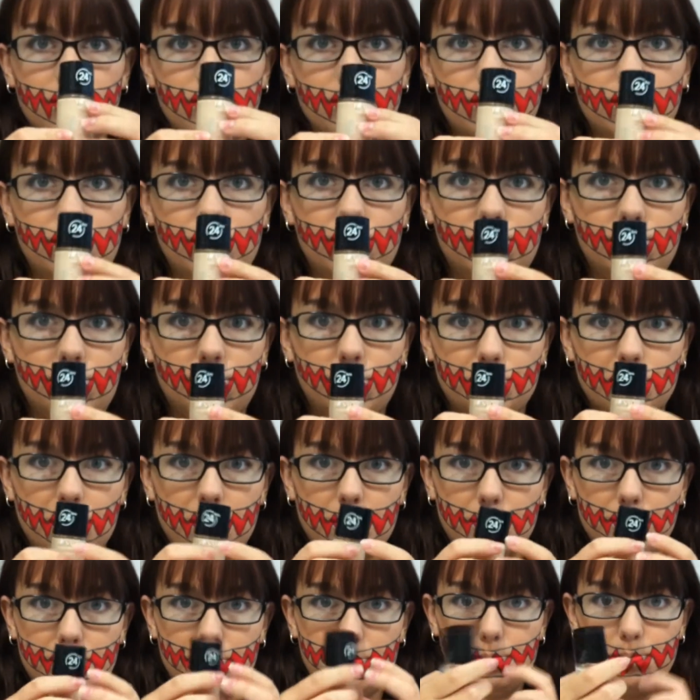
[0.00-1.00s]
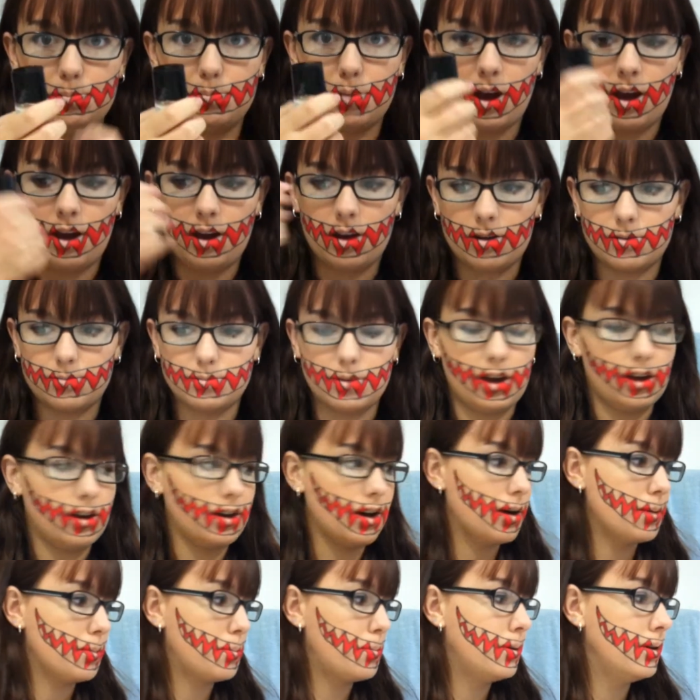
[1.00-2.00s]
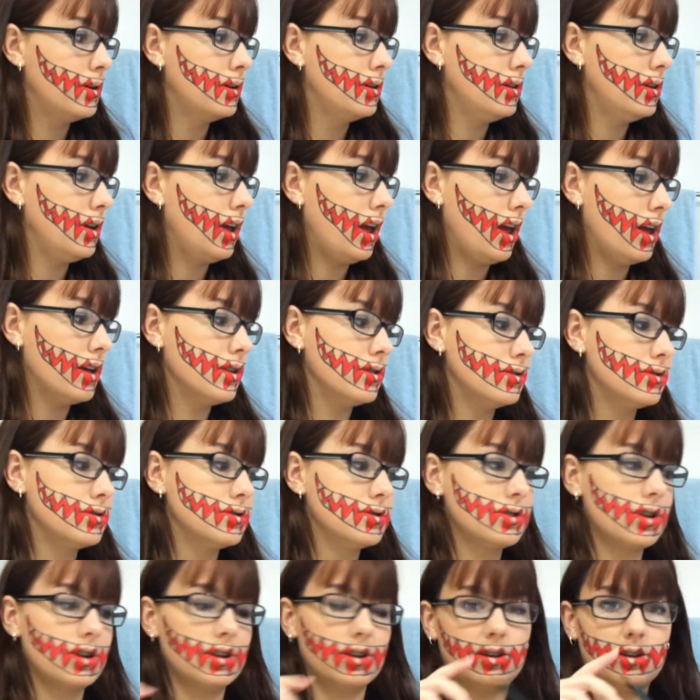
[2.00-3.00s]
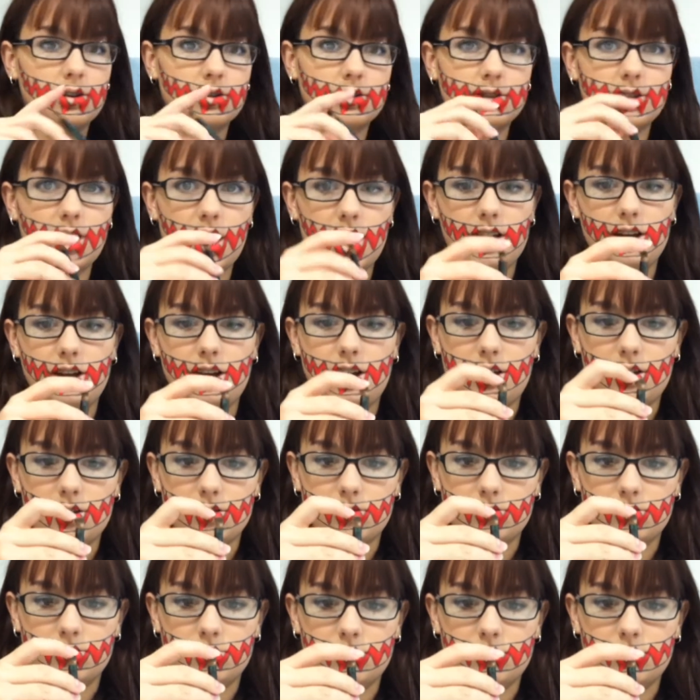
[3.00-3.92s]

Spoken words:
super pale makeup and a little tiny